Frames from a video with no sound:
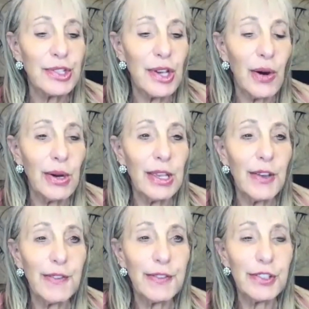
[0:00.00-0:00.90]
So
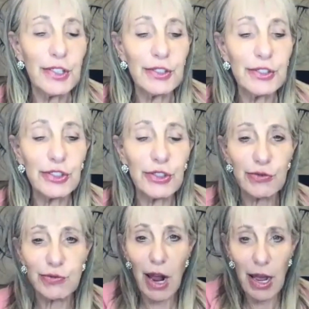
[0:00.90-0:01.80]
if you
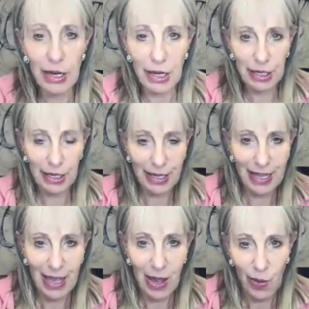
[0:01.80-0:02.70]
shrunk
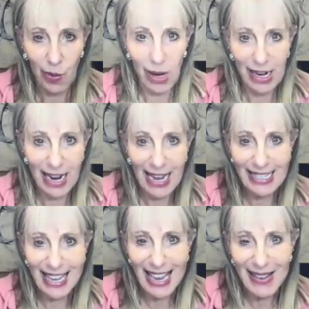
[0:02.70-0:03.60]
when
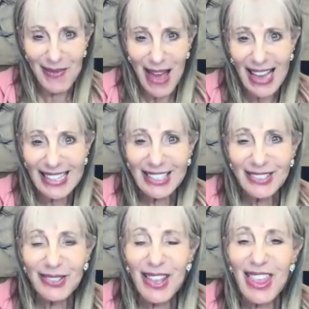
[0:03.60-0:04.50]
I came at
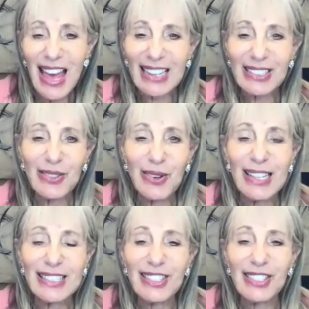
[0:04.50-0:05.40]
you with that
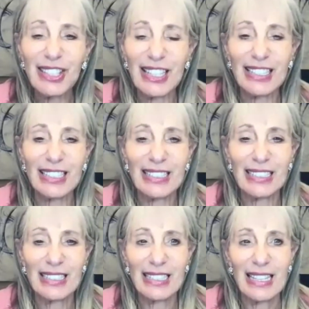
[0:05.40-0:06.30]
question,
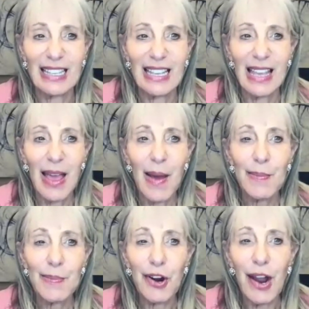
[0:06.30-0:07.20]

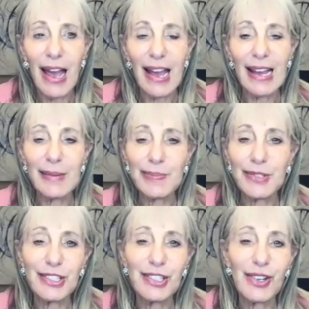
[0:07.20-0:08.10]

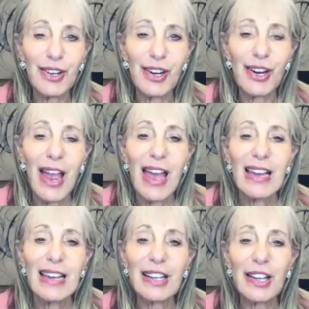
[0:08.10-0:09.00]
perhaps you're
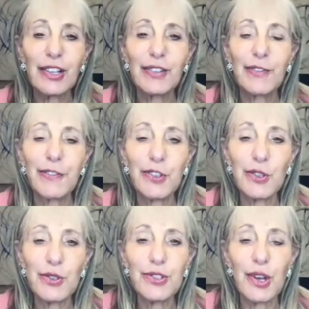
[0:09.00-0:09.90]

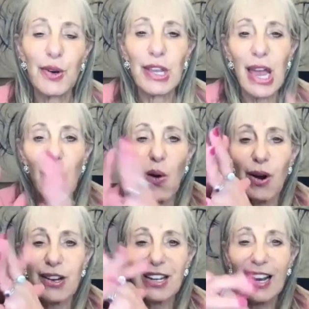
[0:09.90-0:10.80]
confusing
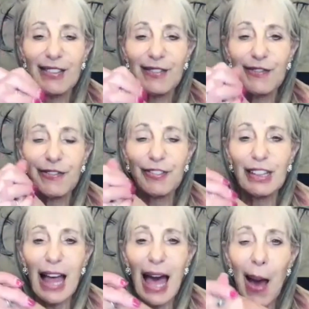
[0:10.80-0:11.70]
or
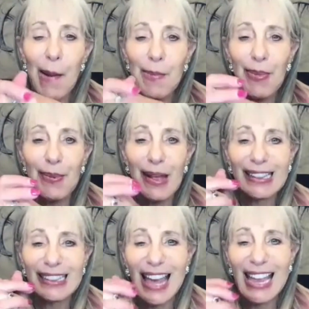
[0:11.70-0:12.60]

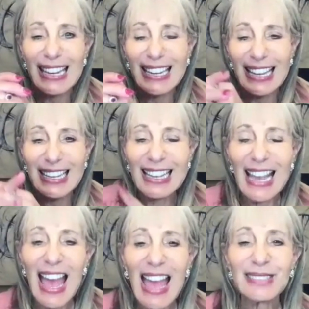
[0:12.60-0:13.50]

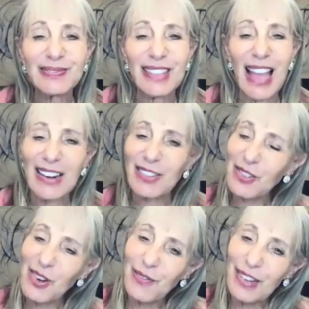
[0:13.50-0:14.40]
confabulating. I
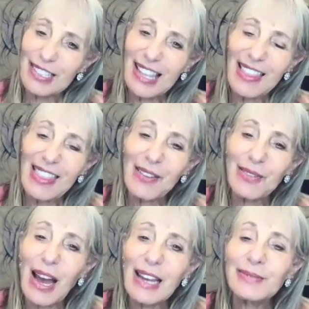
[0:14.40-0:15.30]
don't know if I said
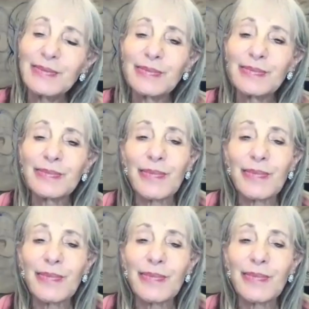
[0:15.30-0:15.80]
that right.